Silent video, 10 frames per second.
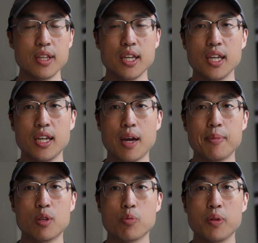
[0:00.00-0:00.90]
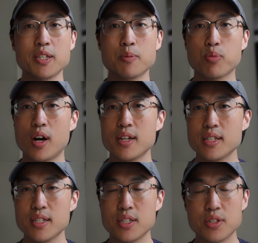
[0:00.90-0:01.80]
the replacement
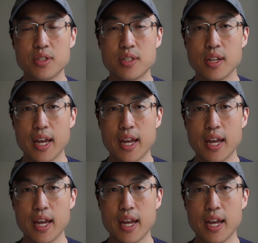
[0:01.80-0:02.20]
process is,